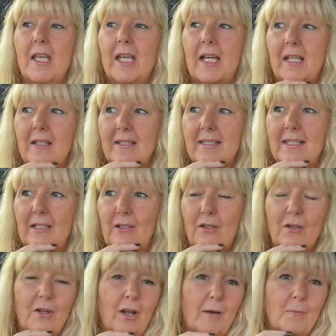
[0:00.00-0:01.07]
and I said,
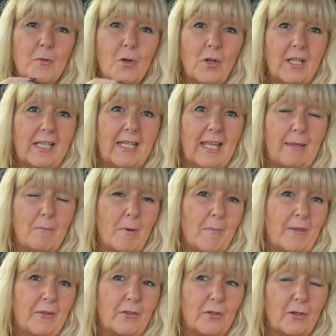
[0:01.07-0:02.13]
look, I'm not going to get my
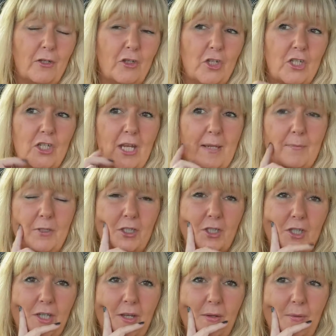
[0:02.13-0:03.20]
methodology chapter to
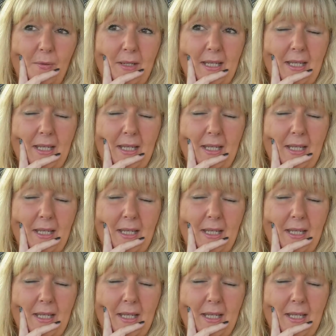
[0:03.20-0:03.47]
you